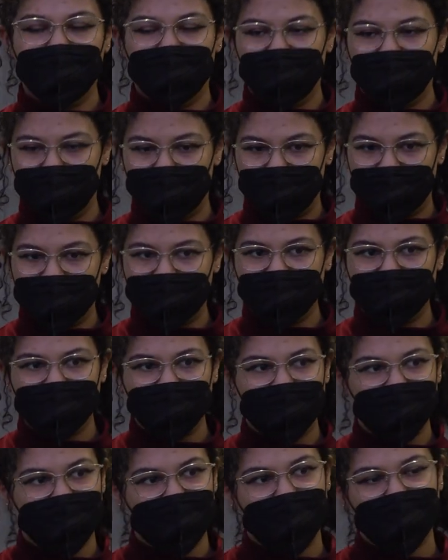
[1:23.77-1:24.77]
Her bottle
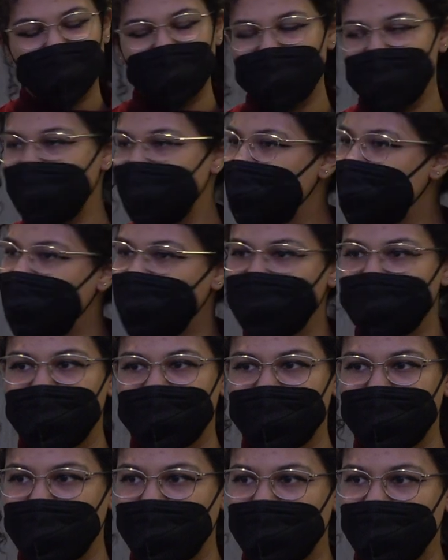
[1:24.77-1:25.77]
is empty. There is
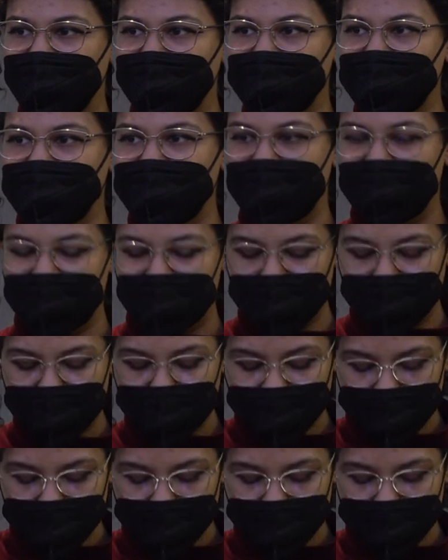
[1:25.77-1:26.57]
nothing left to say.